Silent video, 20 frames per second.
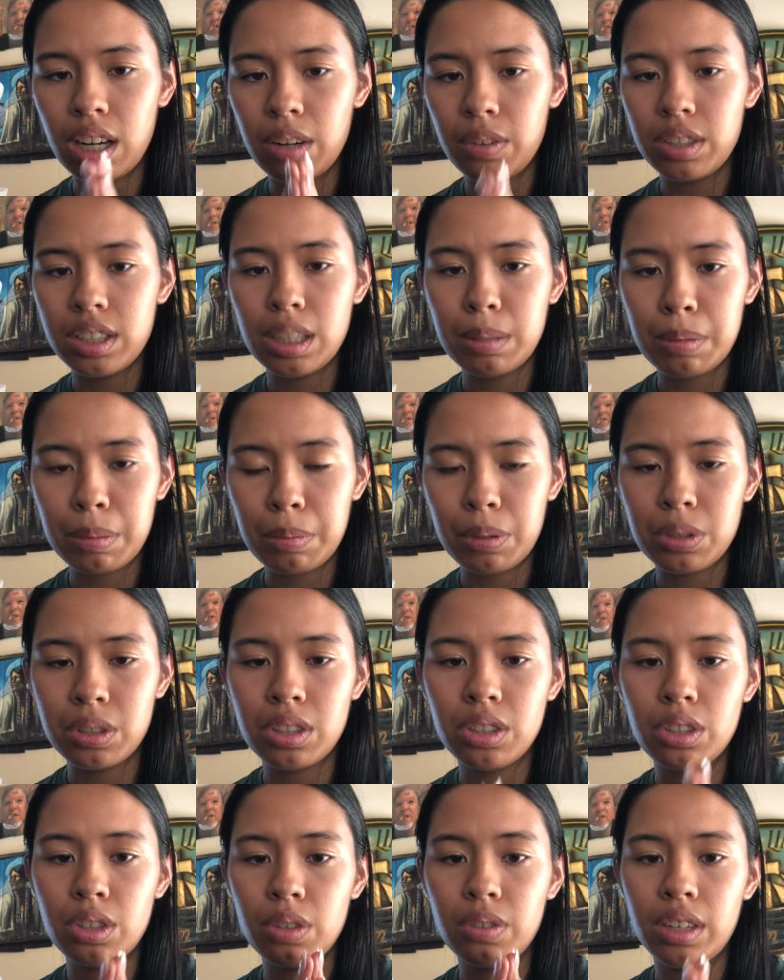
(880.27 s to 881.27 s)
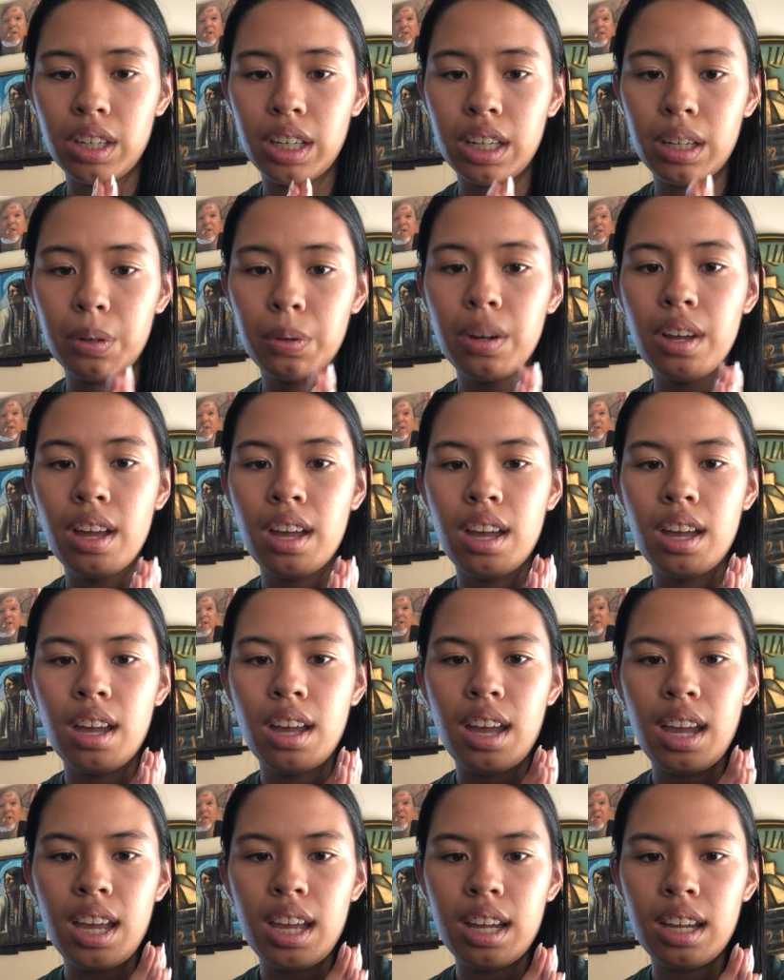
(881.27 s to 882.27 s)
every time I post a new video.
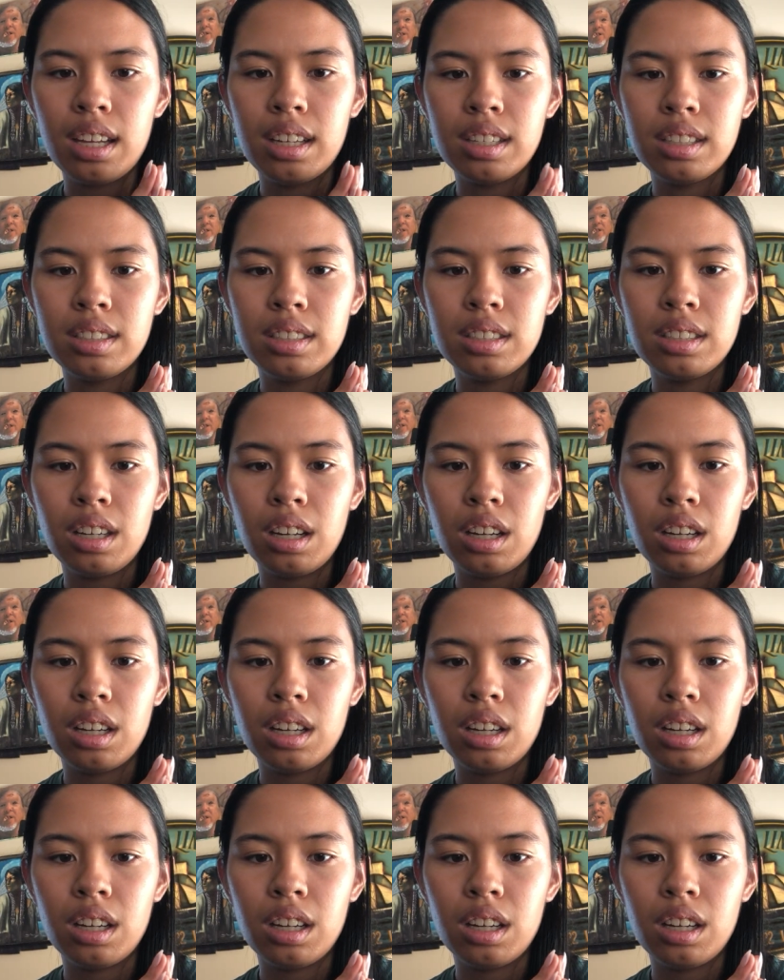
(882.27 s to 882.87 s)
And